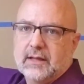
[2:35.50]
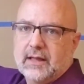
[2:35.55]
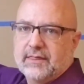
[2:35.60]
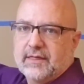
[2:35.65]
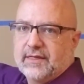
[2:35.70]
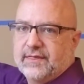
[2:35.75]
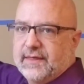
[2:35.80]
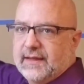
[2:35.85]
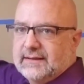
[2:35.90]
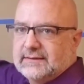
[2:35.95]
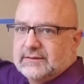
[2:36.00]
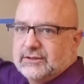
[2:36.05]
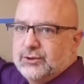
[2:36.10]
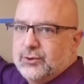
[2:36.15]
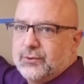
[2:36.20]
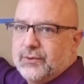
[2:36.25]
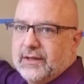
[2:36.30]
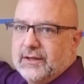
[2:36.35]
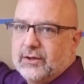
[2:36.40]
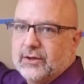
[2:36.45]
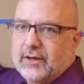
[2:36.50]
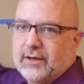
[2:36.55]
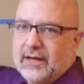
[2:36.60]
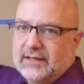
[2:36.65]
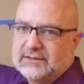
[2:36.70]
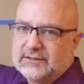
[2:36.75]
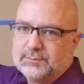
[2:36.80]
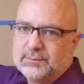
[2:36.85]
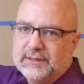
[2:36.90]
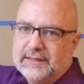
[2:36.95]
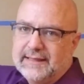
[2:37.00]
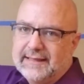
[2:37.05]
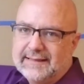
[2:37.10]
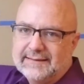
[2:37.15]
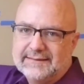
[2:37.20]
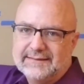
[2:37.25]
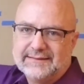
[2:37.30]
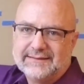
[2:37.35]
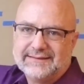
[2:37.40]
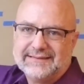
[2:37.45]
the things that you think your customer
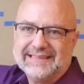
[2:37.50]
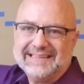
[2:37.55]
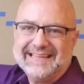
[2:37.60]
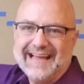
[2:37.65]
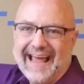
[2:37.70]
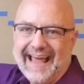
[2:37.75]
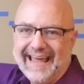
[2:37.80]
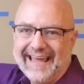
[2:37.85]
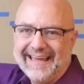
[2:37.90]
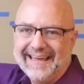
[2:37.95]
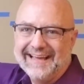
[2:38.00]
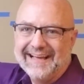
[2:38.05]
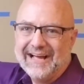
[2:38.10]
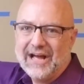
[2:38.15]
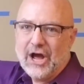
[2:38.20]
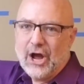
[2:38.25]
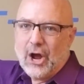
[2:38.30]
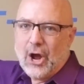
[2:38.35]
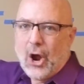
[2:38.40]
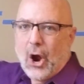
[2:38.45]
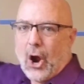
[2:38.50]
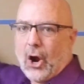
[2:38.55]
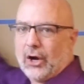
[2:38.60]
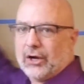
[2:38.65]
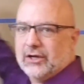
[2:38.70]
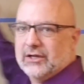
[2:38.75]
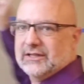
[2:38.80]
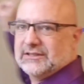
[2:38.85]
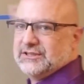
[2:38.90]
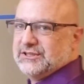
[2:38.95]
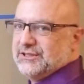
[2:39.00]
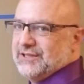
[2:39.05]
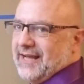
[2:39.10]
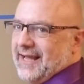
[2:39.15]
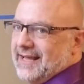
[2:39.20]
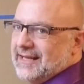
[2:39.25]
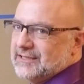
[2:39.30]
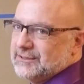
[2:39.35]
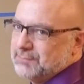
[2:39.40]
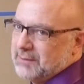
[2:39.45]
needs today are going to
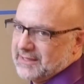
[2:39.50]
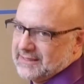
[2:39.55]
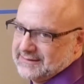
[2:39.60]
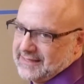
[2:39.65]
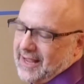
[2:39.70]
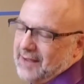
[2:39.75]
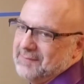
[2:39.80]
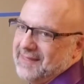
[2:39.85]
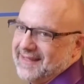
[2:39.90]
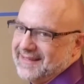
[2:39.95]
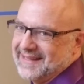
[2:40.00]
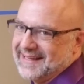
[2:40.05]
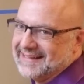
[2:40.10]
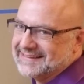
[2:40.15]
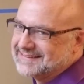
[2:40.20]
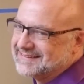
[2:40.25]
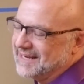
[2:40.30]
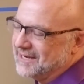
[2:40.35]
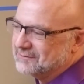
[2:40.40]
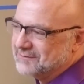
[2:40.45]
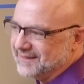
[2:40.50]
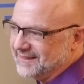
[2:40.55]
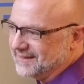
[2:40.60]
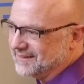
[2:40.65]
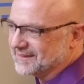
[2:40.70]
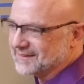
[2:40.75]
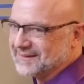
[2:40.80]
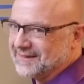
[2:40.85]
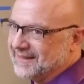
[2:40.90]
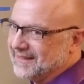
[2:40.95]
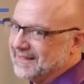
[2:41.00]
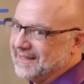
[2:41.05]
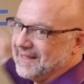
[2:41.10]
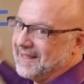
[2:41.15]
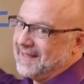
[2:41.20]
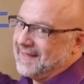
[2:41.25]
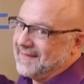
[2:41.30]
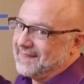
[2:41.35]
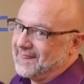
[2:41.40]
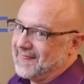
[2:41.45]
change by the time they get down here.
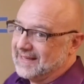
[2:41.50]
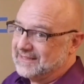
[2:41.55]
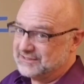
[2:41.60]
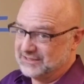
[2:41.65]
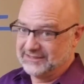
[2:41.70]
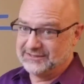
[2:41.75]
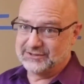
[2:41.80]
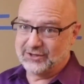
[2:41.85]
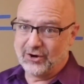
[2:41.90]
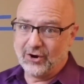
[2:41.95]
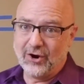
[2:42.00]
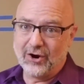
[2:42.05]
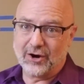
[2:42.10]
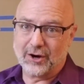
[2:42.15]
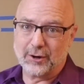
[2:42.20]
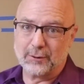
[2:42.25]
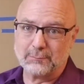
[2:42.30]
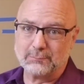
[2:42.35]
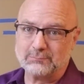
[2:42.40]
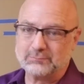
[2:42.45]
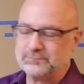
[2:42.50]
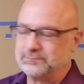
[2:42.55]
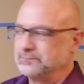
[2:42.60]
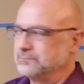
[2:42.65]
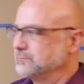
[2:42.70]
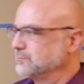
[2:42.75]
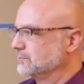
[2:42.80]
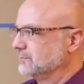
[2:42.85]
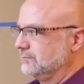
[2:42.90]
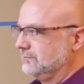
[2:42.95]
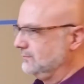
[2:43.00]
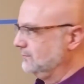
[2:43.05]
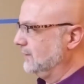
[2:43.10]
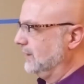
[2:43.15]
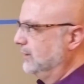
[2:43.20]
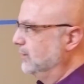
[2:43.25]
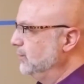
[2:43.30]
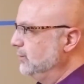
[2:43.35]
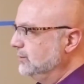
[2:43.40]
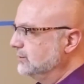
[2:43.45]
They just are.
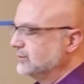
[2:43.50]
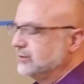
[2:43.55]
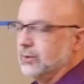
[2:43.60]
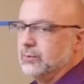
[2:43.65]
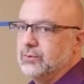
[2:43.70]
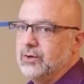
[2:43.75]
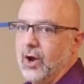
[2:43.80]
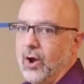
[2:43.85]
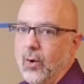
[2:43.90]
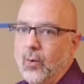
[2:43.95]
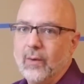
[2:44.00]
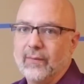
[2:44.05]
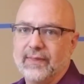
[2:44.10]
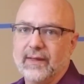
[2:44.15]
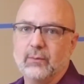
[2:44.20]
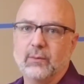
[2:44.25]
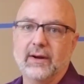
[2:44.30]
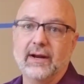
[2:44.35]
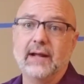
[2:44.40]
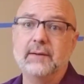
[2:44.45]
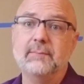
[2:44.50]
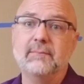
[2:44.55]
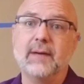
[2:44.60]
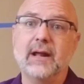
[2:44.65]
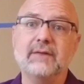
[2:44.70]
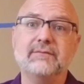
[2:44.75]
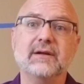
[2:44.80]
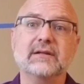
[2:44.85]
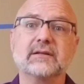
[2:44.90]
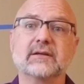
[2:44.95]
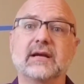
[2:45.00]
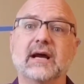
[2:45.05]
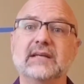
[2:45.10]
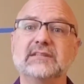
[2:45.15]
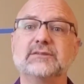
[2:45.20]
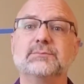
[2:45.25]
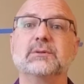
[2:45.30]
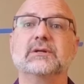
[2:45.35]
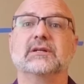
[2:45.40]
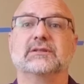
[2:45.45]
You just don't know what they want. And matter of fact, the
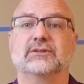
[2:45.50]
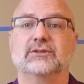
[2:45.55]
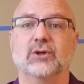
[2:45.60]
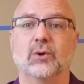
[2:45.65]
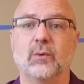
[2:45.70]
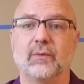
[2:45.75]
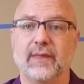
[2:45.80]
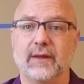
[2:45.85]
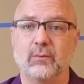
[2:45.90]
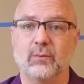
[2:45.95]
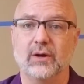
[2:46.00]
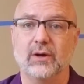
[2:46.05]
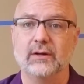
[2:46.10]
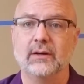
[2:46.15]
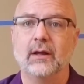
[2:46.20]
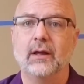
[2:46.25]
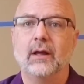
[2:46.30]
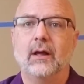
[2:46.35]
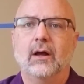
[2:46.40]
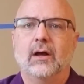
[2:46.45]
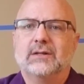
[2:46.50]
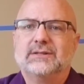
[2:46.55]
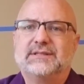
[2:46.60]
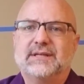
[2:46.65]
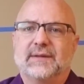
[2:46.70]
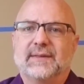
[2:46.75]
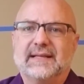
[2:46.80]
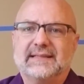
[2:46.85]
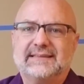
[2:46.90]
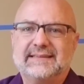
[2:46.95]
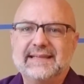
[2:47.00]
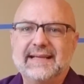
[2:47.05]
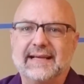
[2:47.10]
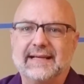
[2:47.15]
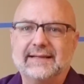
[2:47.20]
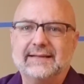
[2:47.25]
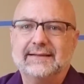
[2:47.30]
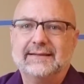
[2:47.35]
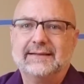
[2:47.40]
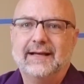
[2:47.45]
customer doesn't know what they want until they see
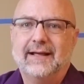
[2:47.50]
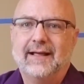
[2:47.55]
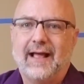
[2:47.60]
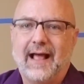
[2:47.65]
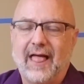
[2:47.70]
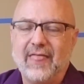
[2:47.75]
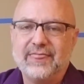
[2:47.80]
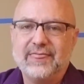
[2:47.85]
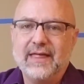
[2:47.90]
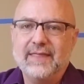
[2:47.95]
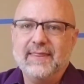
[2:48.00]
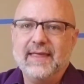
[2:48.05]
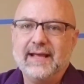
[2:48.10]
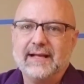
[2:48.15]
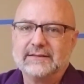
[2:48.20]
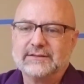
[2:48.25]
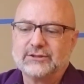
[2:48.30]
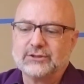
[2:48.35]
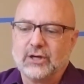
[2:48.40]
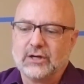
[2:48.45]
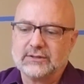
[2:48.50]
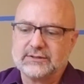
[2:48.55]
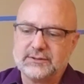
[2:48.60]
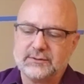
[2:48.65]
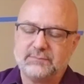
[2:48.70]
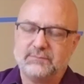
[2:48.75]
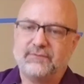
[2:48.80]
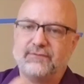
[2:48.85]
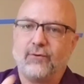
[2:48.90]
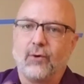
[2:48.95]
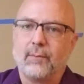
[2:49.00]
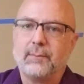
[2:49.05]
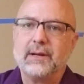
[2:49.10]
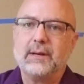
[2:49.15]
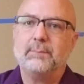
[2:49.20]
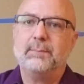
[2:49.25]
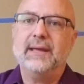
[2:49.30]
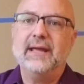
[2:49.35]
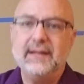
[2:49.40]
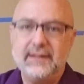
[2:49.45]
it. And then they can start to form an
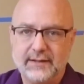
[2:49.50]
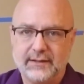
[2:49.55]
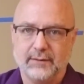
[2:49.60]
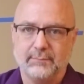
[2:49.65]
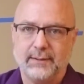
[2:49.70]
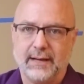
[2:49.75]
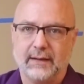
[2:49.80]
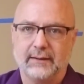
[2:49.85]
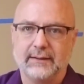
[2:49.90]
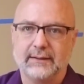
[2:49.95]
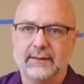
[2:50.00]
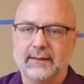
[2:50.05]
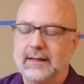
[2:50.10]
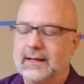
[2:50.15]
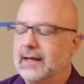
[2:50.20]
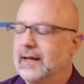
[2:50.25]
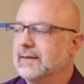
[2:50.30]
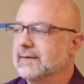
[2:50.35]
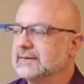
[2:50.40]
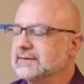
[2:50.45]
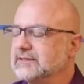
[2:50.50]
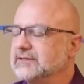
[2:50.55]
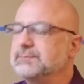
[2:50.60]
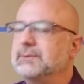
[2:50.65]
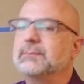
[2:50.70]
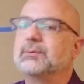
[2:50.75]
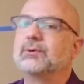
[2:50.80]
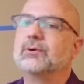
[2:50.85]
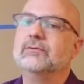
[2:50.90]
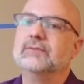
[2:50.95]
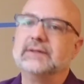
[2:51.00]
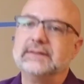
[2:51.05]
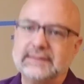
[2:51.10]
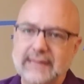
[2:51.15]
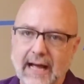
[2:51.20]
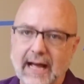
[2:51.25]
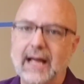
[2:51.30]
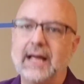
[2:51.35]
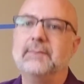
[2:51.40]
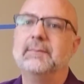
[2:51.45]
opinion about it. And this has been proven
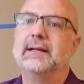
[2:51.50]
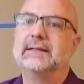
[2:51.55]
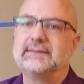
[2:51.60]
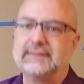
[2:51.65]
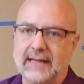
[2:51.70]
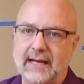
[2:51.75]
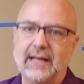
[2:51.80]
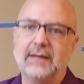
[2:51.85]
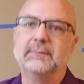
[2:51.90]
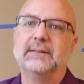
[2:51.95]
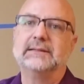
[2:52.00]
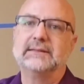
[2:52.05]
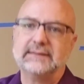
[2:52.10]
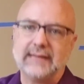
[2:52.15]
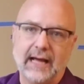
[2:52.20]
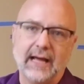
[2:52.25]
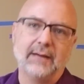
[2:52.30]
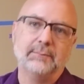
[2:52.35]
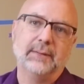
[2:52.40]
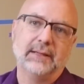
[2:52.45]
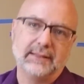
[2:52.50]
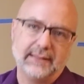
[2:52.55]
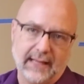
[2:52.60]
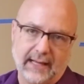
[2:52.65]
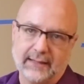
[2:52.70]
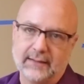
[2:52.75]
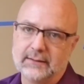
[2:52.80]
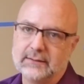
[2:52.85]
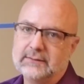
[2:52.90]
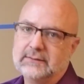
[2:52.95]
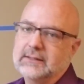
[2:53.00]
time and time and time again.